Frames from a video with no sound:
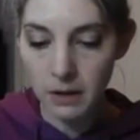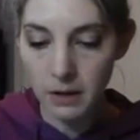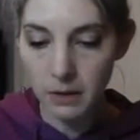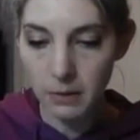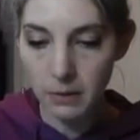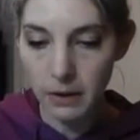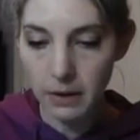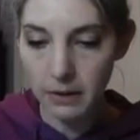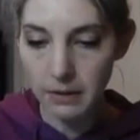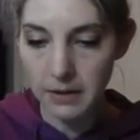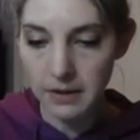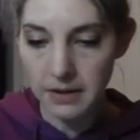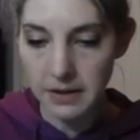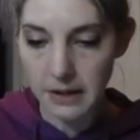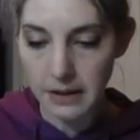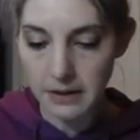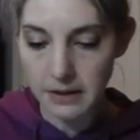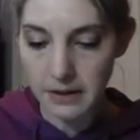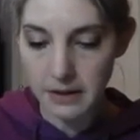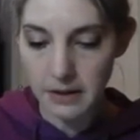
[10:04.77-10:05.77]
Where is
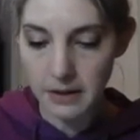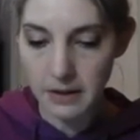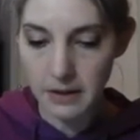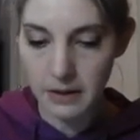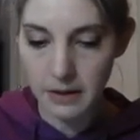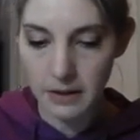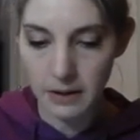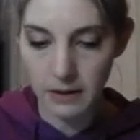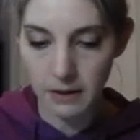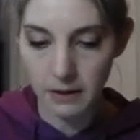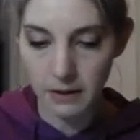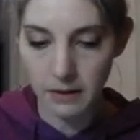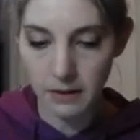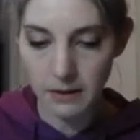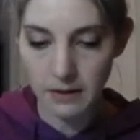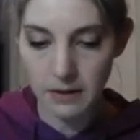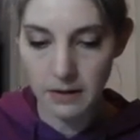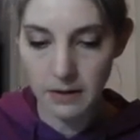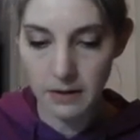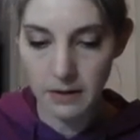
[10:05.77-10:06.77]
it? Here it
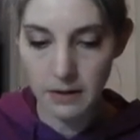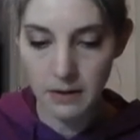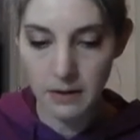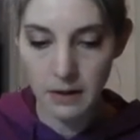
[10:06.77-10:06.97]
is.